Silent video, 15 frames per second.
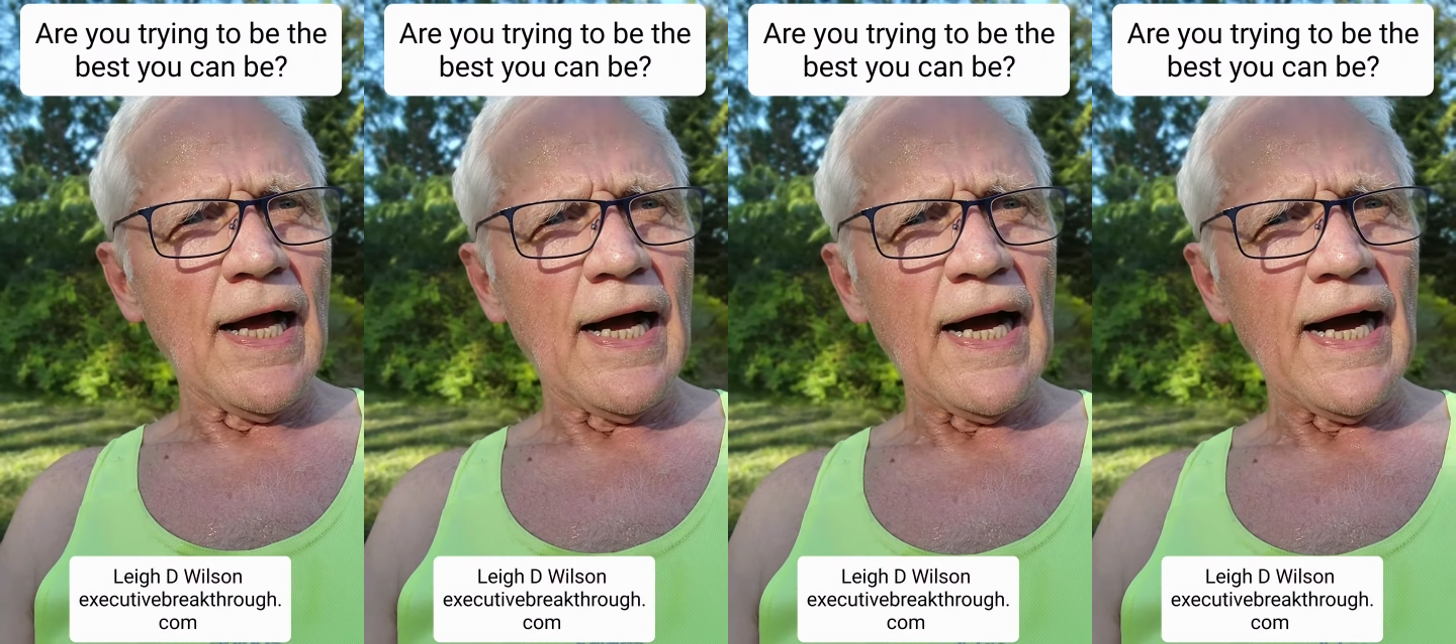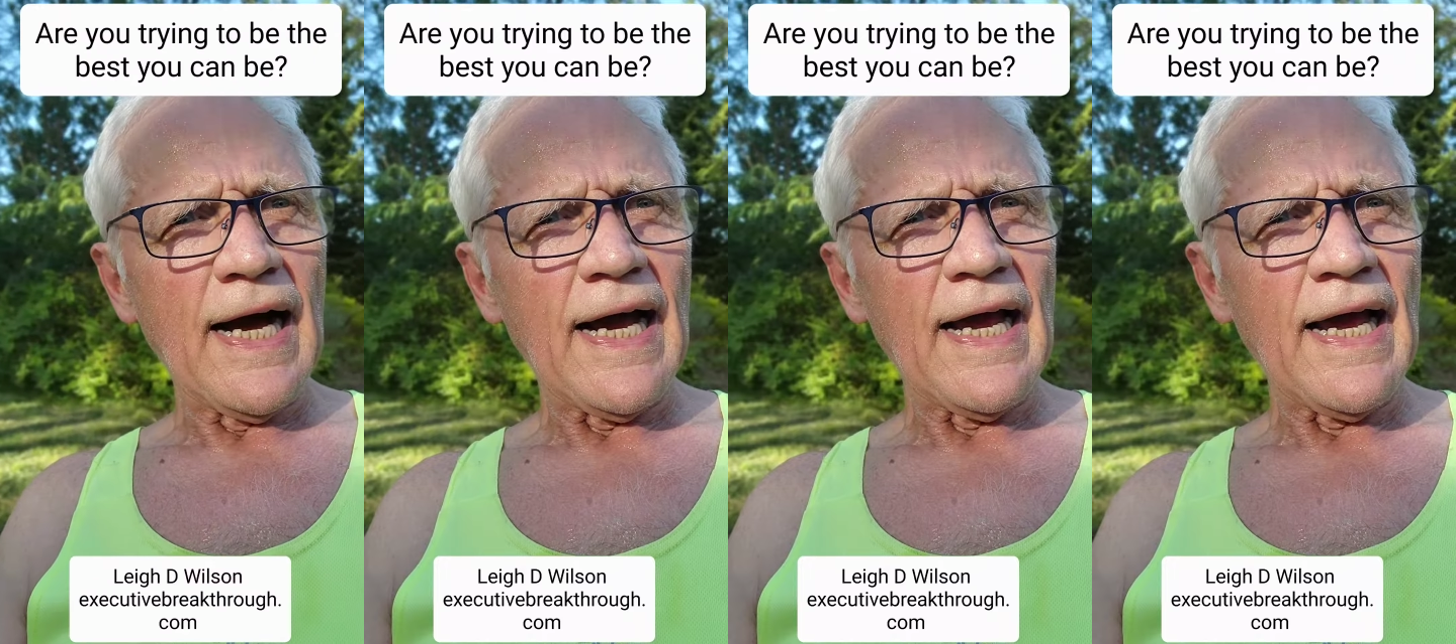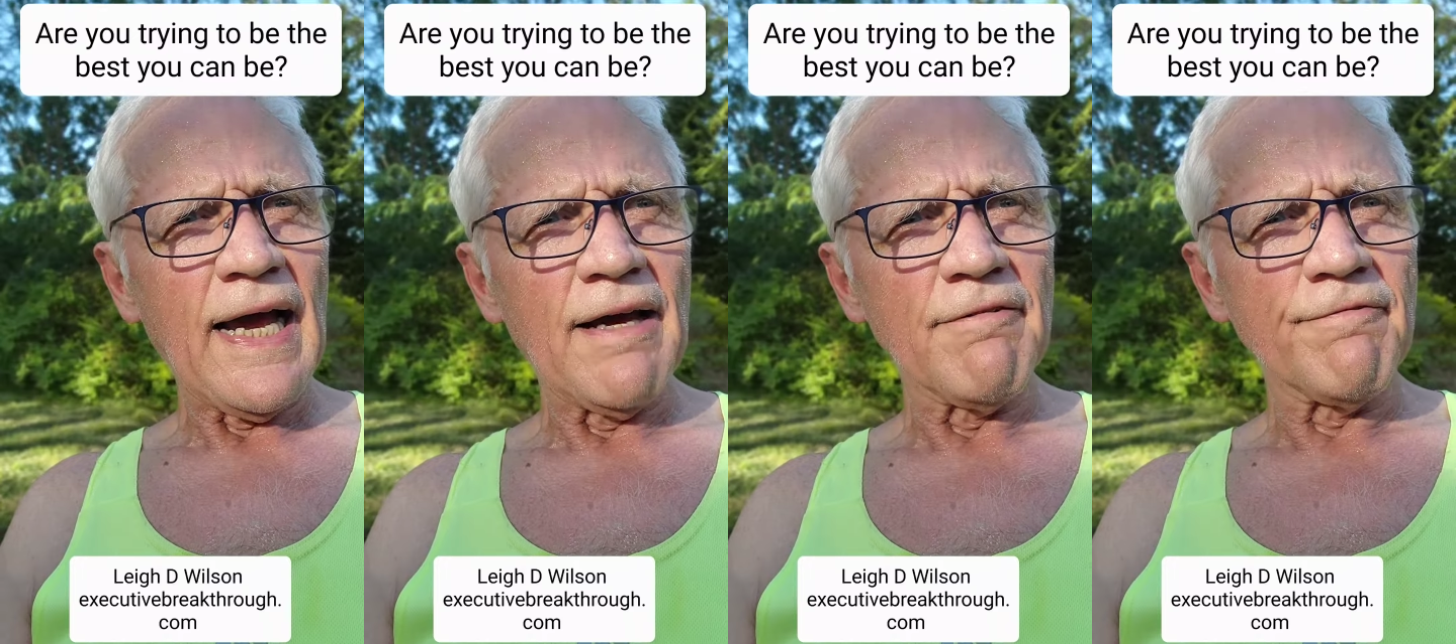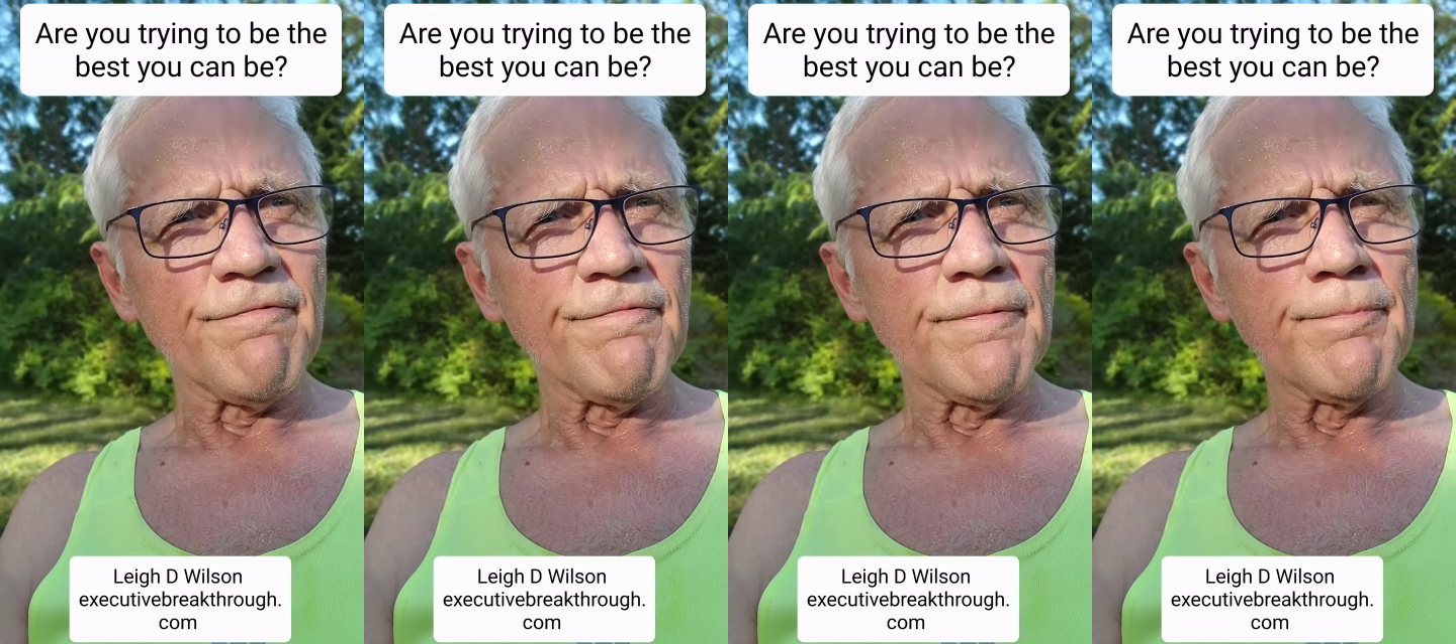
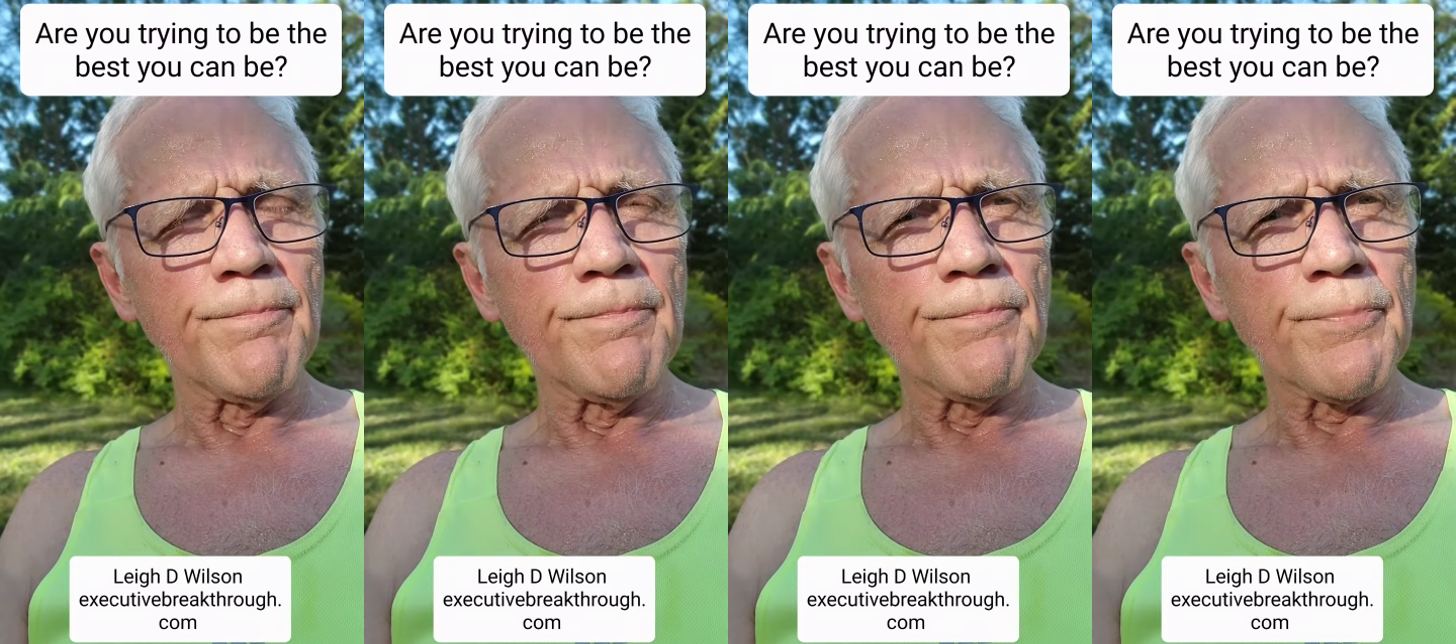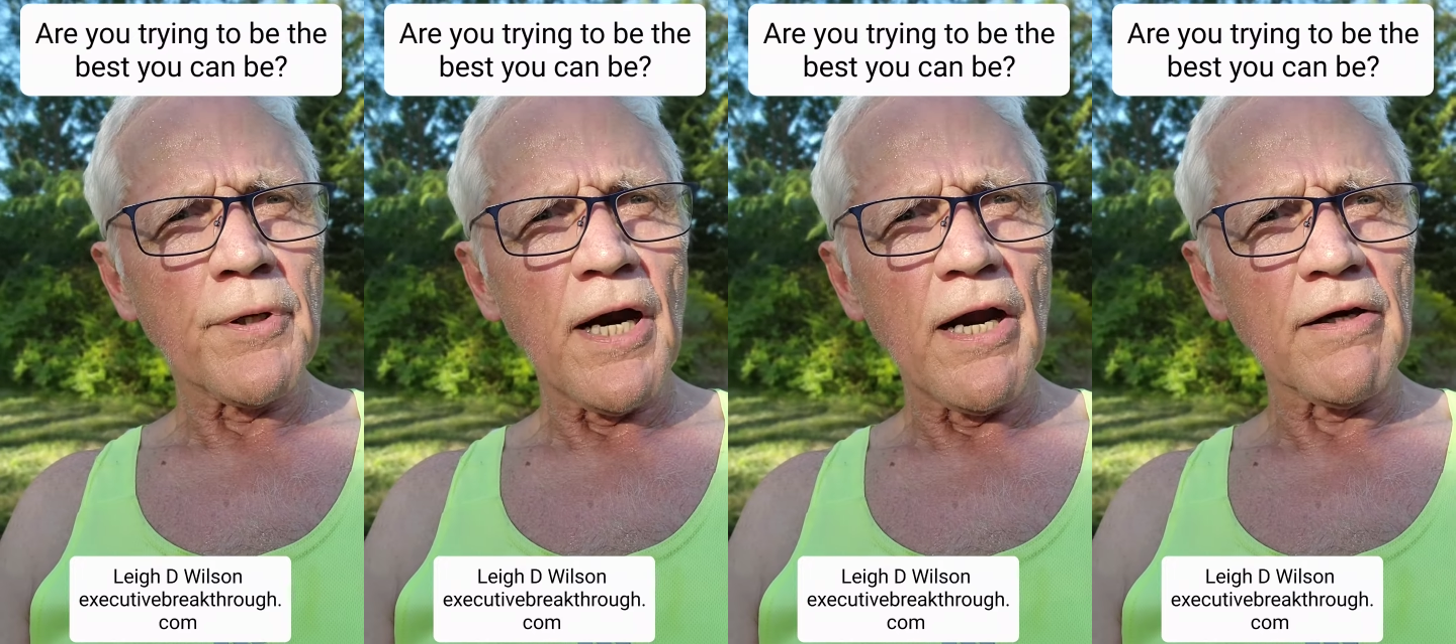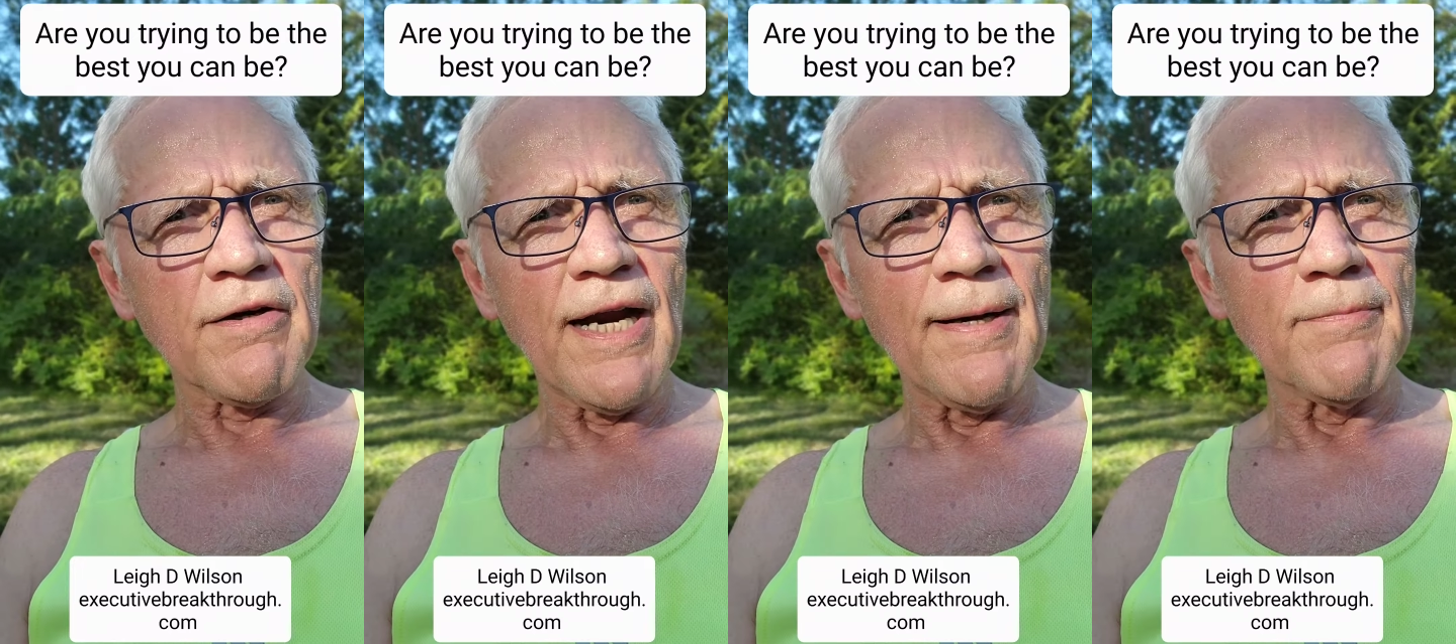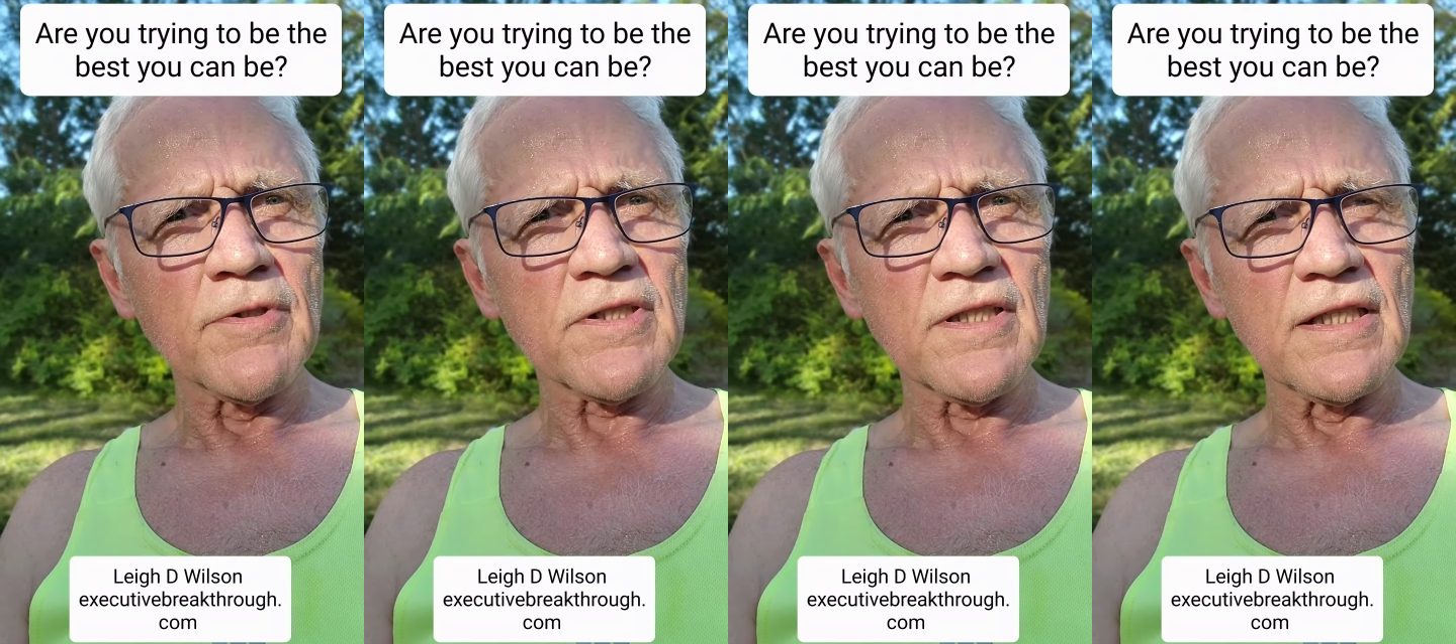have
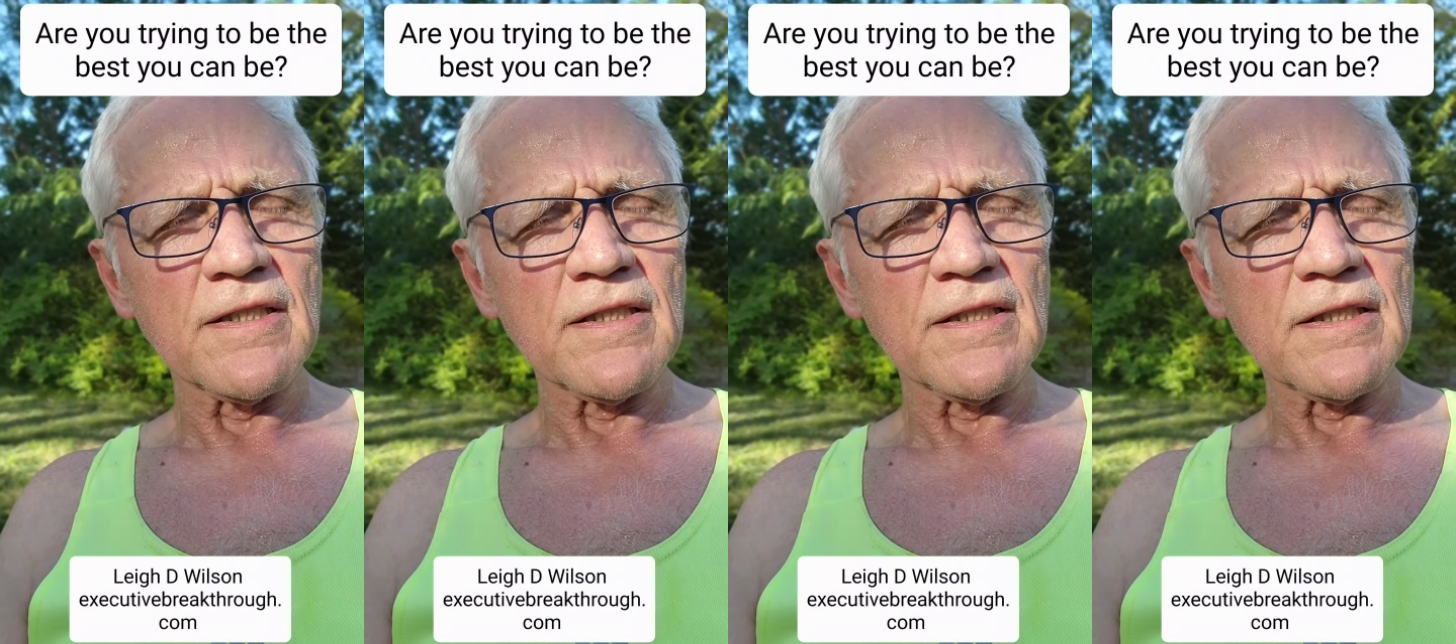programs